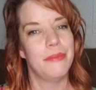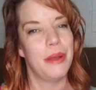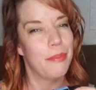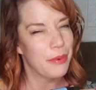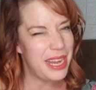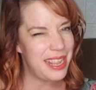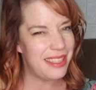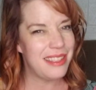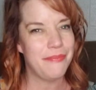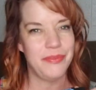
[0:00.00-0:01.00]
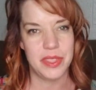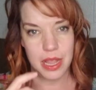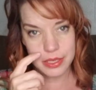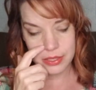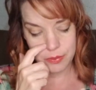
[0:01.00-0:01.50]
But Breathe,
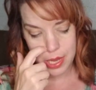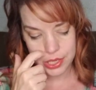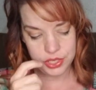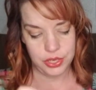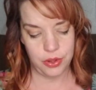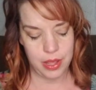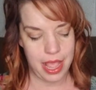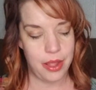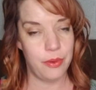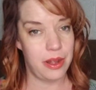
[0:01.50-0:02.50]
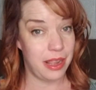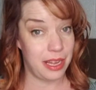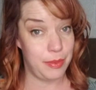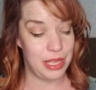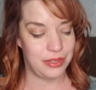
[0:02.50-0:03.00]
not so much, okay? We're not
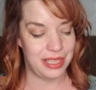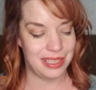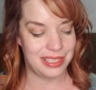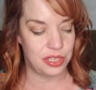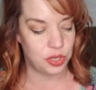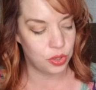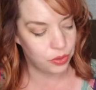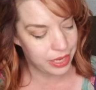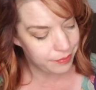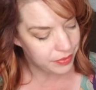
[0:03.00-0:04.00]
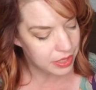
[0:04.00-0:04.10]
going to be using this internally.